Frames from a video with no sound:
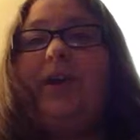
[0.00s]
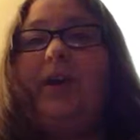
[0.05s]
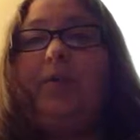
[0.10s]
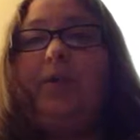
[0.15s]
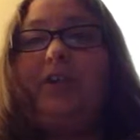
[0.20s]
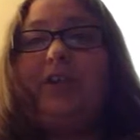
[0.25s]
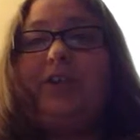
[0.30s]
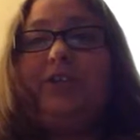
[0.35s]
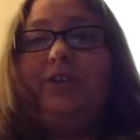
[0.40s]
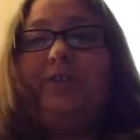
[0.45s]
I
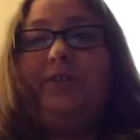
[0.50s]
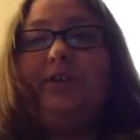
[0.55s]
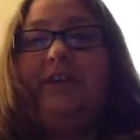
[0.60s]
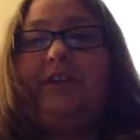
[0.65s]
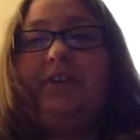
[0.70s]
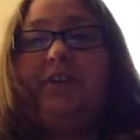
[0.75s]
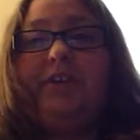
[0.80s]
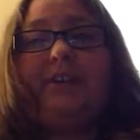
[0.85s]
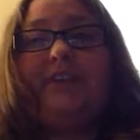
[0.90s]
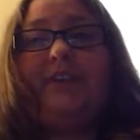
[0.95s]
want to do
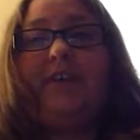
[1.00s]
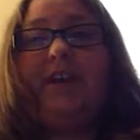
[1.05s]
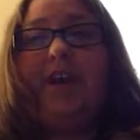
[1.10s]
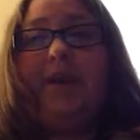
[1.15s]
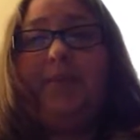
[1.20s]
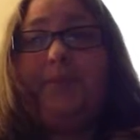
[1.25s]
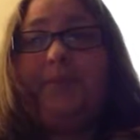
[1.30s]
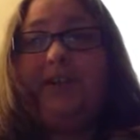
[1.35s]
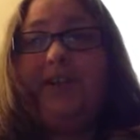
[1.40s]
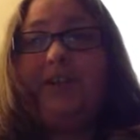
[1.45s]
here is a
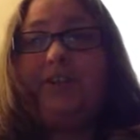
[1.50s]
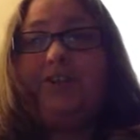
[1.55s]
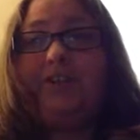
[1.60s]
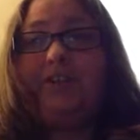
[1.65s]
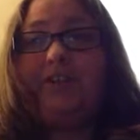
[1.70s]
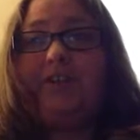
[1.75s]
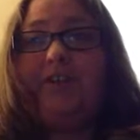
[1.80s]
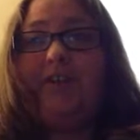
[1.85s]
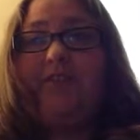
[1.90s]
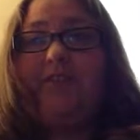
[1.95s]

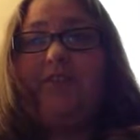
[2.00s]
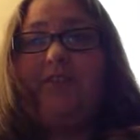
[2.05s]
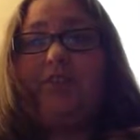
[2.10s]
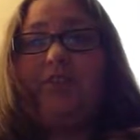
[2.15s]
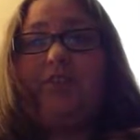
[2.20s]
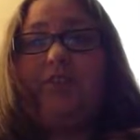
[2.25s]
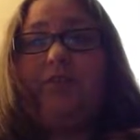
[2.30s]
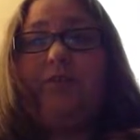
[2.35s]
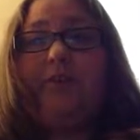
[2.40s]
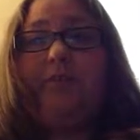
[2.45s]
combination of the
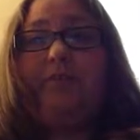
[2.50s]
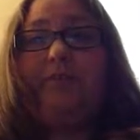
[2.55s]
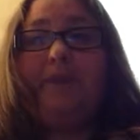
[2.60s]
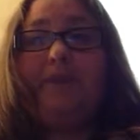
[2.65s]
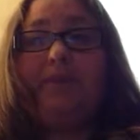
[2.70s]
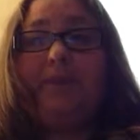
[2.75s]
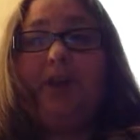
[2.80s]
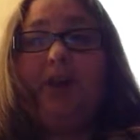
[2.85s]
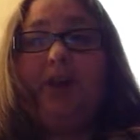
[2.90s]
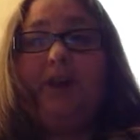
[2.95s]
two of my
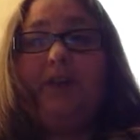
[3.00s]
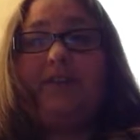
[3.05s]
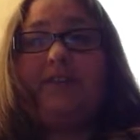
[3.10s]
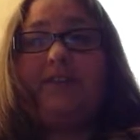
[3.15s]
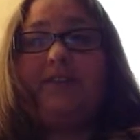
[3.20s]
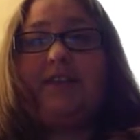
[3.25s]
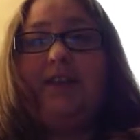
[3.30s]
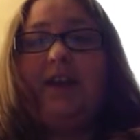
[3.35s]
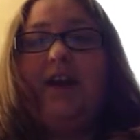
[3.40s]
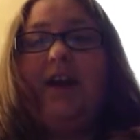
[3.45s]

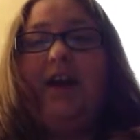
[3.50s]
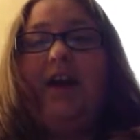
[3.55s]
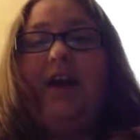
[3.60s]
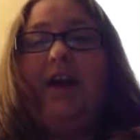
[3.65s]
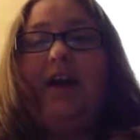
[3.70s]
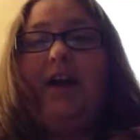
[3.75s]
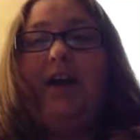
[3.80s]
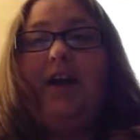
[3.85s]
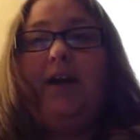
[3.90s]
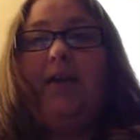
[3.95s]
blogs,
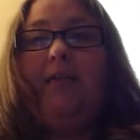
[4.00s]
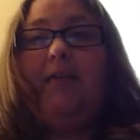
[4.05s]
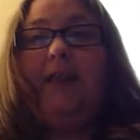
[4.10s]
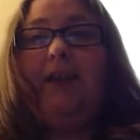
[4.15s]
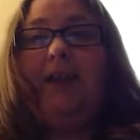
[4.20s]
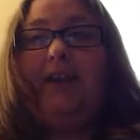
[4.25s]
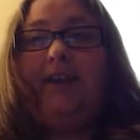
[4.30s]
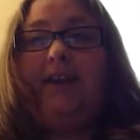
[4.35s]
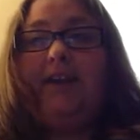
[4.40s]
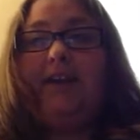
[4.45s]
um,
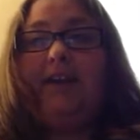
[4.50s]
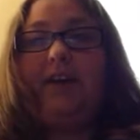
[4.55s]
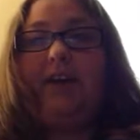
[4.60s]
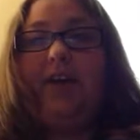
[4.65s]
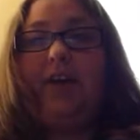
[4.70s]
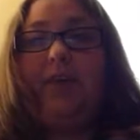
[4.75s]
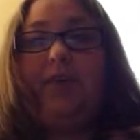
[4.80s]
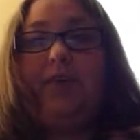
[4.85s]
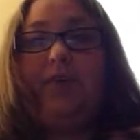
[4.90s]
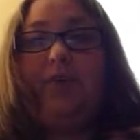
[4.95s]
adding in a
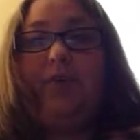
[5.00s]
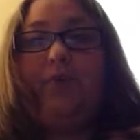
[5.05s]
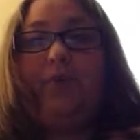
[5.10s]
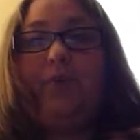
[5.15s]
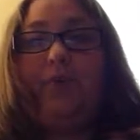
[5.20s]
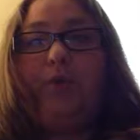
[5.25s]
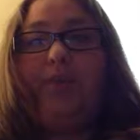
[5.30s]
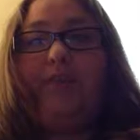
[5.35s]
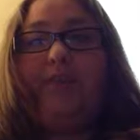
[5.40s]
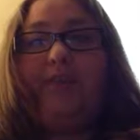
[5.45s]
couple
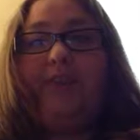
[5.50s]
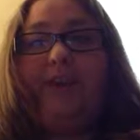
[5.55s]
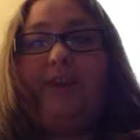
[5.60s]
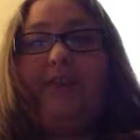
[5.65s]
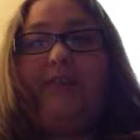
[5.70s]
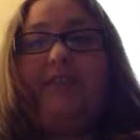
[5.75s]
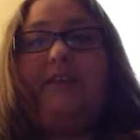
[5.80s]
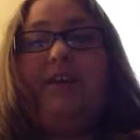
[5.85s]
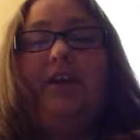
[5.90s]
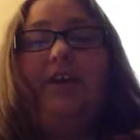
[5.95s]
more
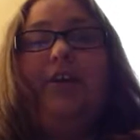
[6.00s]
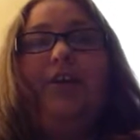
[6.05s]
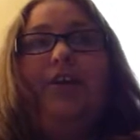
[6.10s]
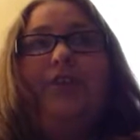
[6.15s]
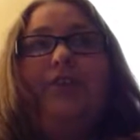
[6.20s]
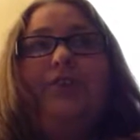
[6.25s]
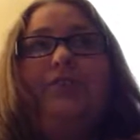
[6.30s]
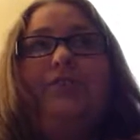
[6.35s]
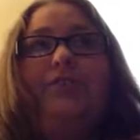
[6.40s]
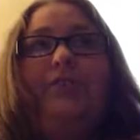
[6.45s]
things.
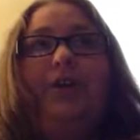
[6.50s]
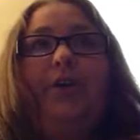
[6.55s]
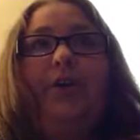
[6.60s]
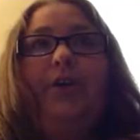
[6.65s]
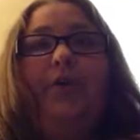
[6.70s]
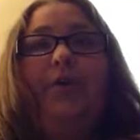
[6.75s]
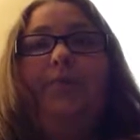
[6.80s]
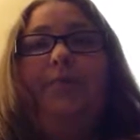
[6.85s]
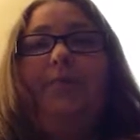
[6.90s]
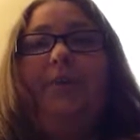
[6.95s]

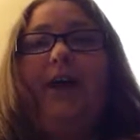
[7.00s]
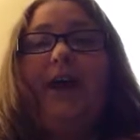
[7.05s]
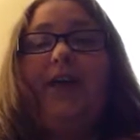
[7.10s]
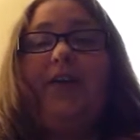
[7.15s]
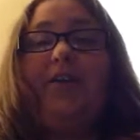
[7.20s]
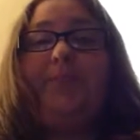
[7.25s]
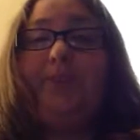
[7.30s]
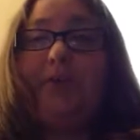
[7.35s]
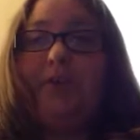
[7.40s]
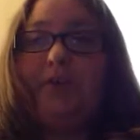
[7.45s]
So,
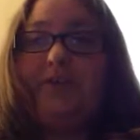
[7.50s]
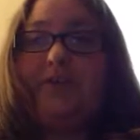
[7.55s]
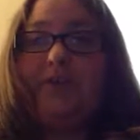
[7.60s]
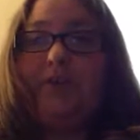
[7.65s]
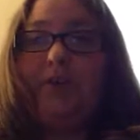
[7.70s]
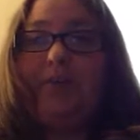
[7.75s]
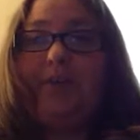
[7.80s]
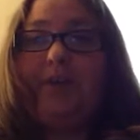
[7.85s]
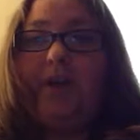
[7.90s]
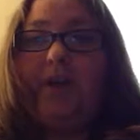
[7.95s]
my
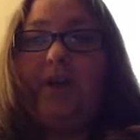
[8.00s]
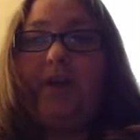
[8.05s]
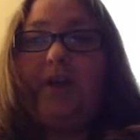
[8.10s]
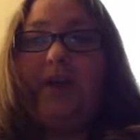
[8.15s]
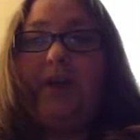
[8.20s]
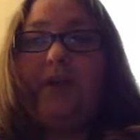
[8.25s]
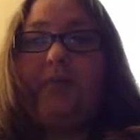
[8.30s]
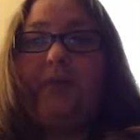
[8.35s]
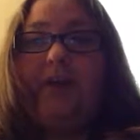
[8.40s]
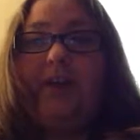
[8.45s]
personal blog,
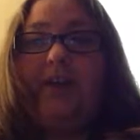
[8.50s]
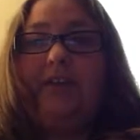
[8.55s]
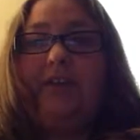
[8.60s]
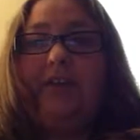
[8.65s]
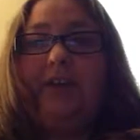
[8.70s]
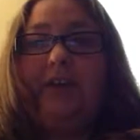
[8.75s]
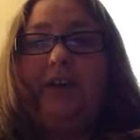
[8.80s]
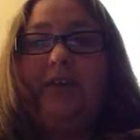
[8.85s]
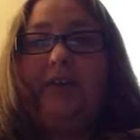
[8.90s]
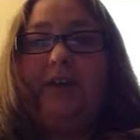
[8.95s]
I write a
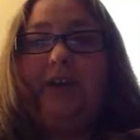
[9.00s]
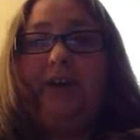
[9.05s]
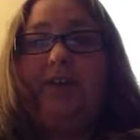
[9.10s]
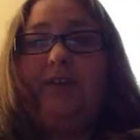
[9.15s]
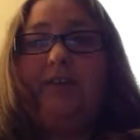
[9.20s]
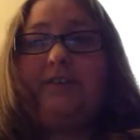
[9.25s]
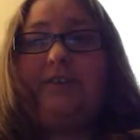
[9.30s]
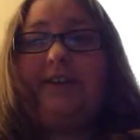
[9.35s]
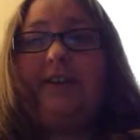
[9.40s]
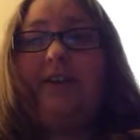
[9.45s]
lot
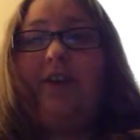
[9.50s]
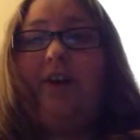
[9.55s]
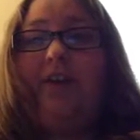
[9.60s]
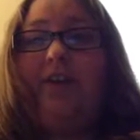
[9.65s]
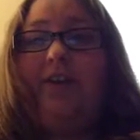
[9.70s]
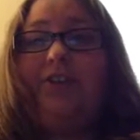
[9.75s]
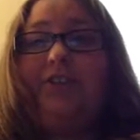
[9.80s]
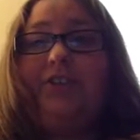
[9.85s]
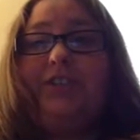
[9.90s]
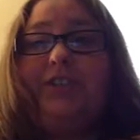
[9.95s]
about
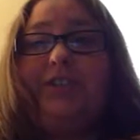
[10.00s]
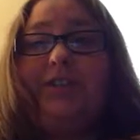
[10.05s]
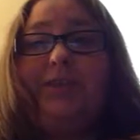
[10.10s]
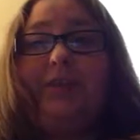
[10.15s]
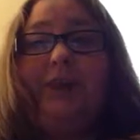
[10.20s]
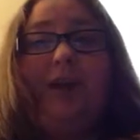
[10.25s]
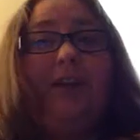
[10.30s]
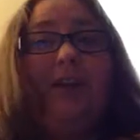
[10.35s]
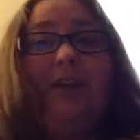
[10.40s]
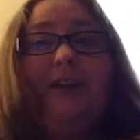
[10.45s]
psychology,
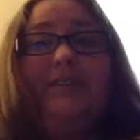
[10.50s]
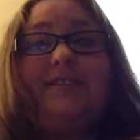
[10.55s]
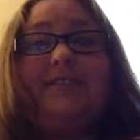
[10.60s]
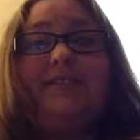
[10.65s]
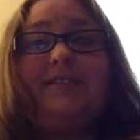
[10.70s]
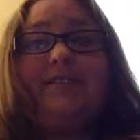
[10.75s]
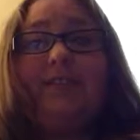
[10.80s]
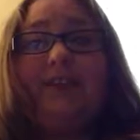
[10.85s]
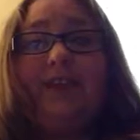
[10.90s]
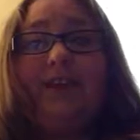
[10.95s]
about
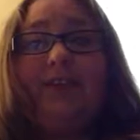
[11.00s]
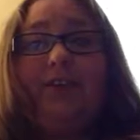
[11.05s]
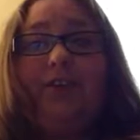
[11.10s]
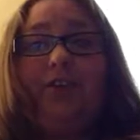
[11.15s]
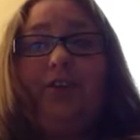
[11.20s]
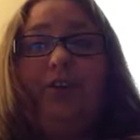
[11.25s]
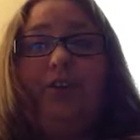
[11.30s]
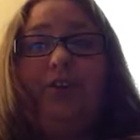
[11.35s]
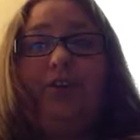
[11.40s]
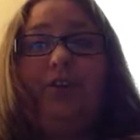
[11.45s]
lessons that I
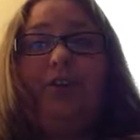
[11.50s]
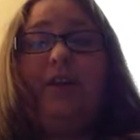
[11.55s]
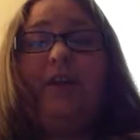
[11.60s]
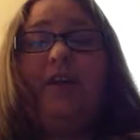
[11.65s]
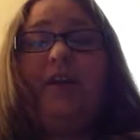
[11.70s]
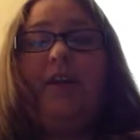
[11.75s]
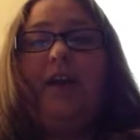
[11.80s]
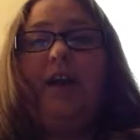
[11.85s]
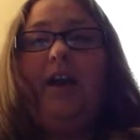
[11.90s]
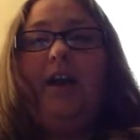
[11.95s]
learn,
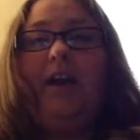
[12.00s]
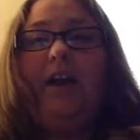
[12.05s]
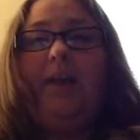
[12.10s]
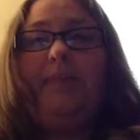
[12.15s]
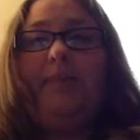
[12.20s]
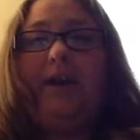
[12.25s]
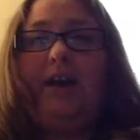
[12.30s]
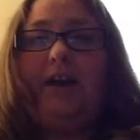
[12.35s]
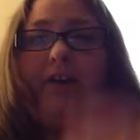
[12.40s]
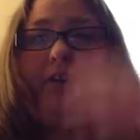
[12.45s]

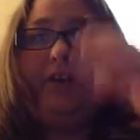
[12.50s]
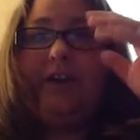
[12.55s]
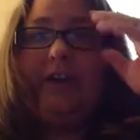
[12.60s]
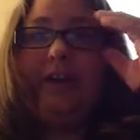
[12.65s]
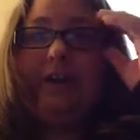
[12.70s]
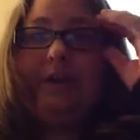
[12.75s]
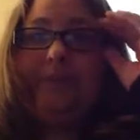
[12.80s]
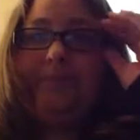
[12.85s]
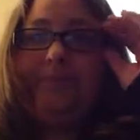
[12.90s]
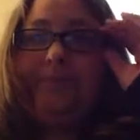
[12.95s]
about
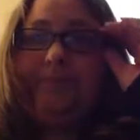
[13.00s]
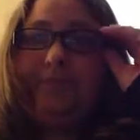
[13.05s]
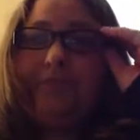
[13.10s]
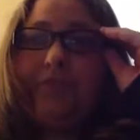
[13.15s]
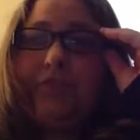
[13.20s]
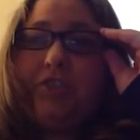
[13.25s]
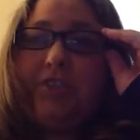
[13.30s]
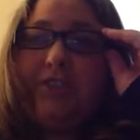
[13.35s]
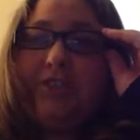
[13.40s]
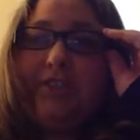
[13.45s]
um,
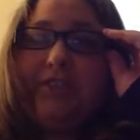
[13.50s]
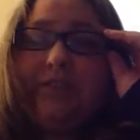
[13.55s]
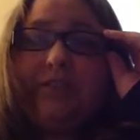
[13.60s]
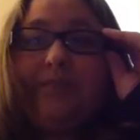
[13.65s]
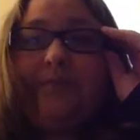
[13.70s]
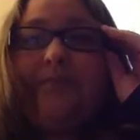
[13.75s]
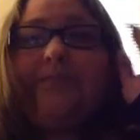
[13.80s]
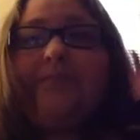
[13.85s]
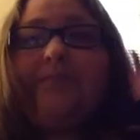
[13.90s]
just